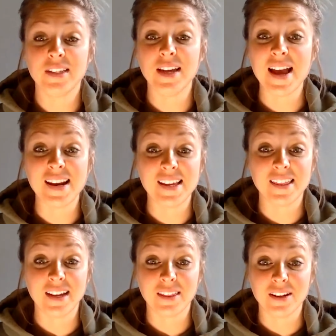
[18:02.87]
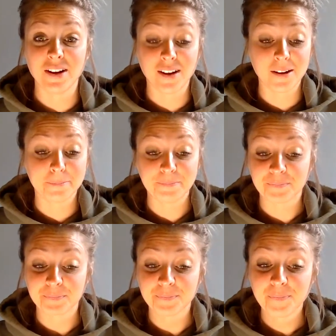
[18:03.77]
see anything in the dark.
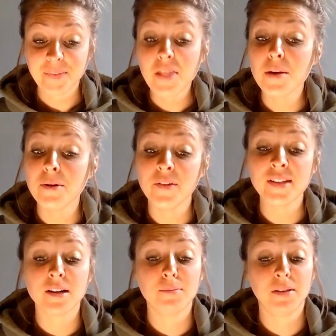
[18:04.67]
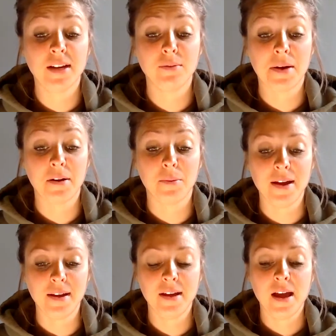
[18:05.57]
The movie started playing right
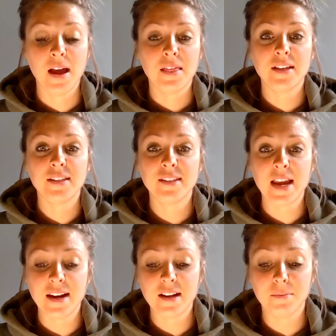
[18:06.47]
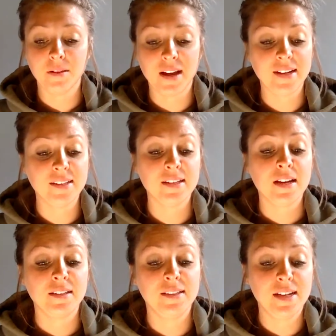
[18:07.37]
away. The stadium lights
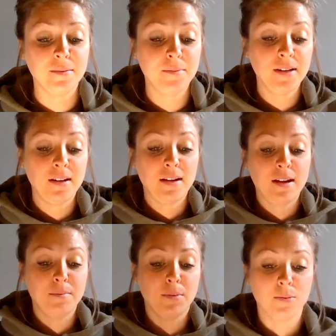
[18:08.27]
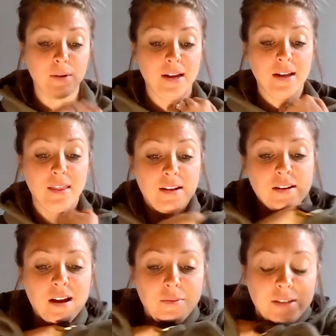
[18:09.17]
dimmed, and Maria the
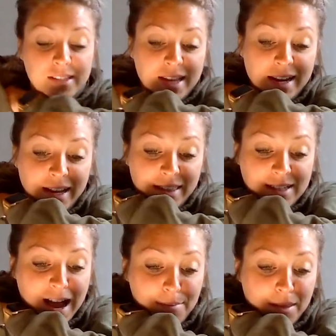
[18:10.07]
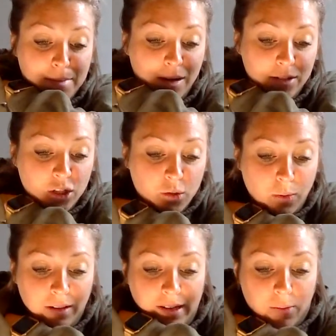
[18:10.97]
nun was standing on the top of the mountain,
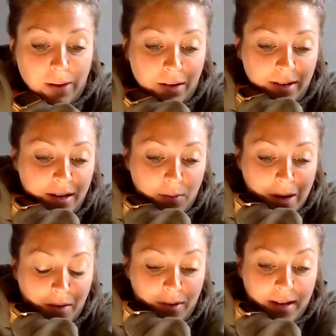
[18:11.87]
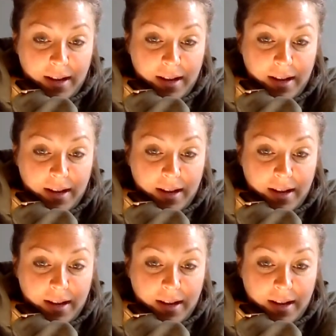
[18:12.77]
twirling around and around.